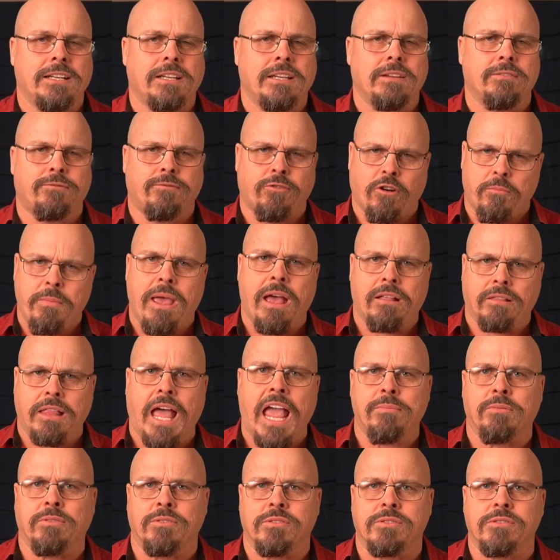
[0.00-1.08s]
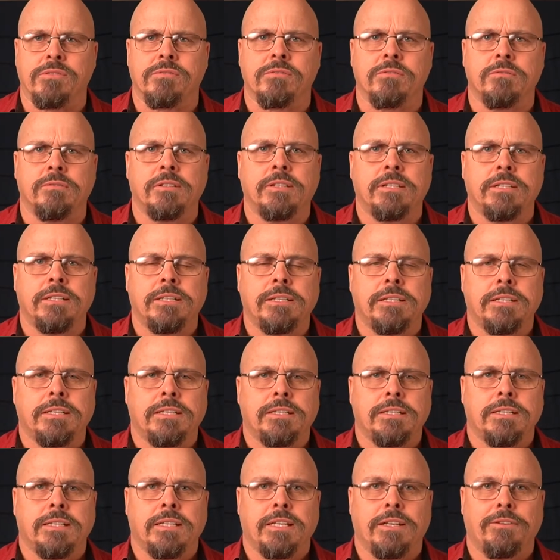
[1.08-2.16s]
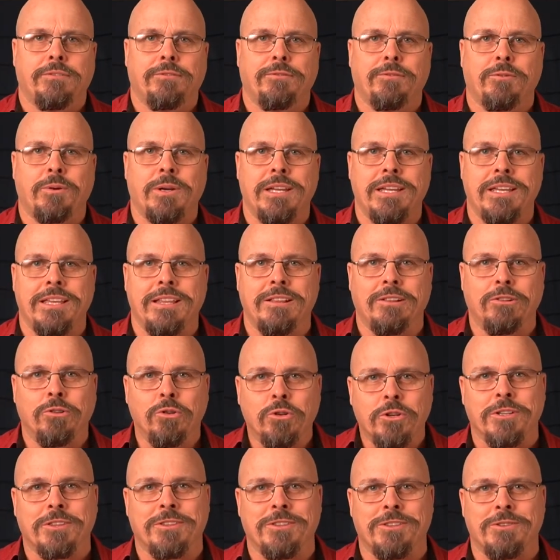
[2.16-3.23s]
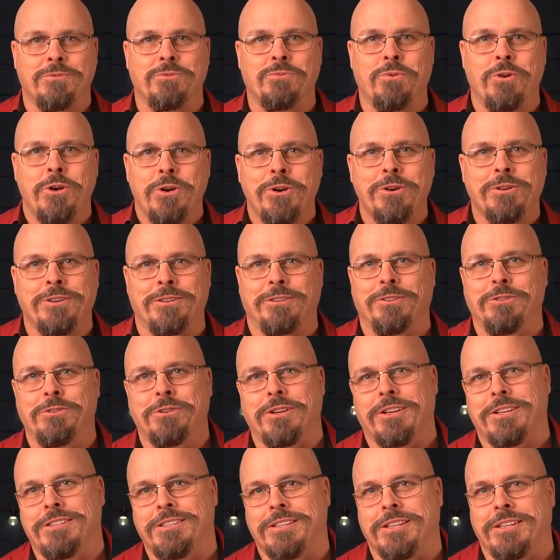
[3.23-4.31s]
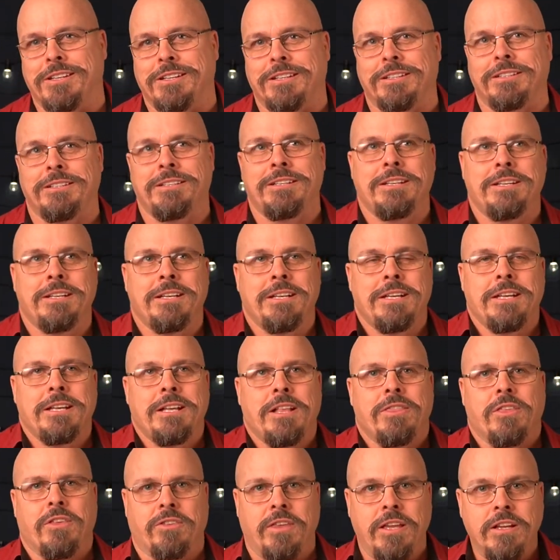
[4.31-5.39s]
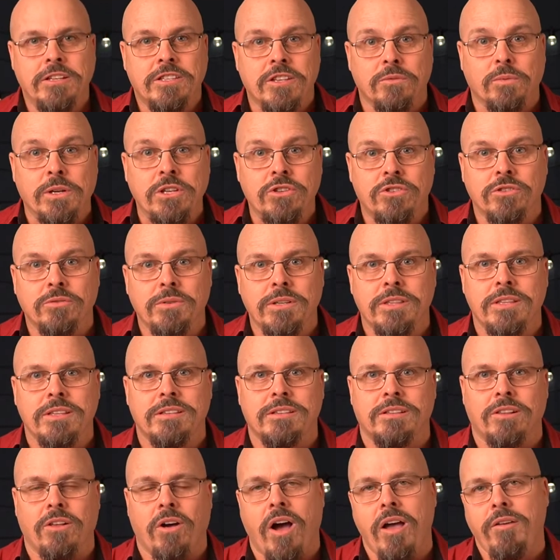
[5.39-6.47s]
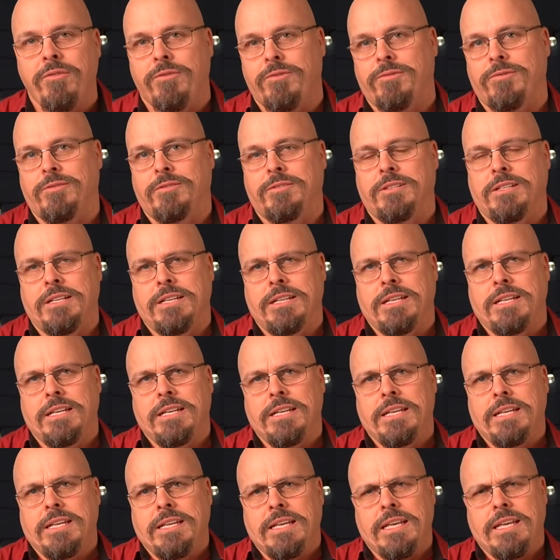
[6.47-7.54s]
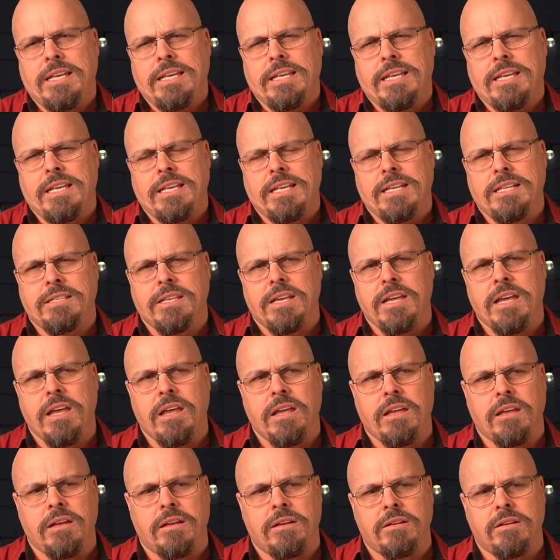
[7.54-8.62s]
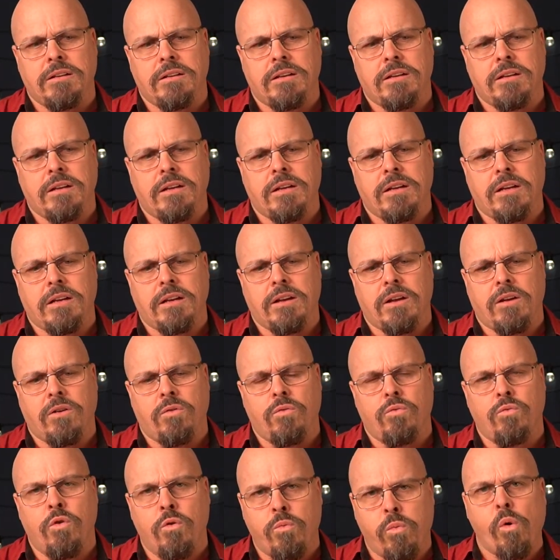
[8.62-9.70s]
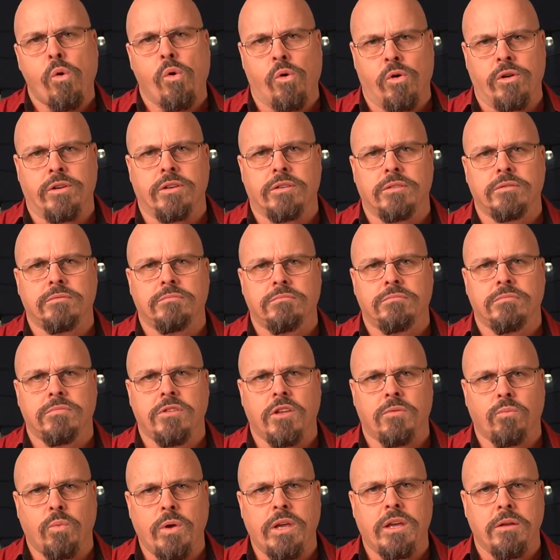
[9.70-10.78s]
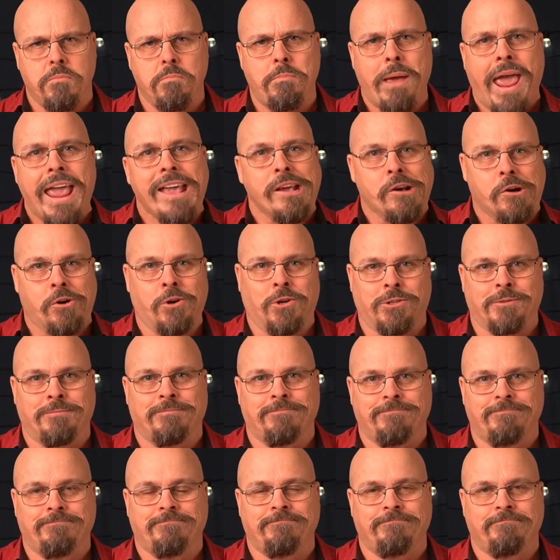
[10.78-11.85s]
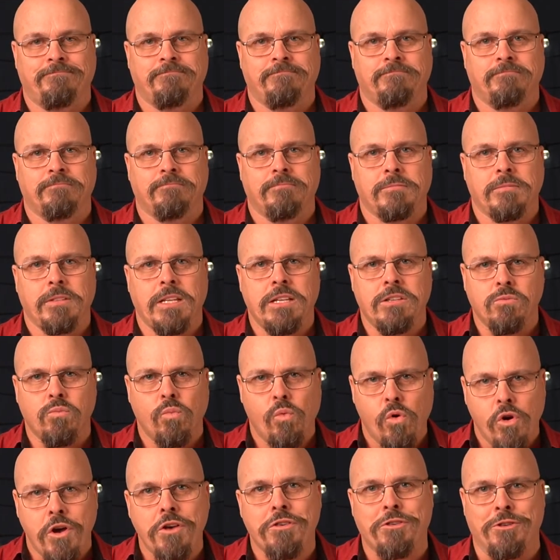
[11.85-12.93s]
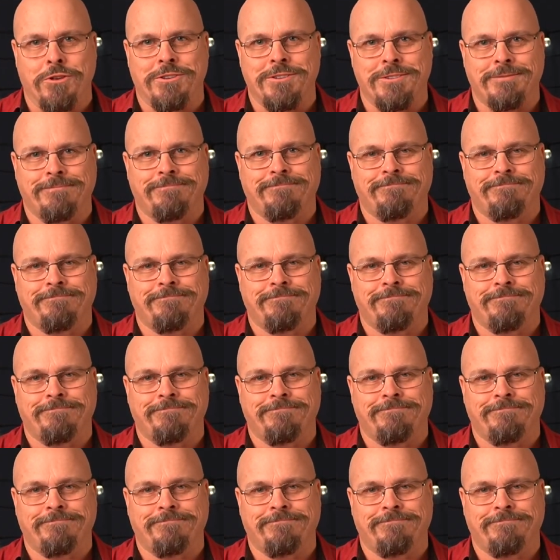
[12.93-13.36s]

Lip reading: from our labours. If we look at the world and look at the things that we do in this life, is there reward that we can bank on? Is it worth it?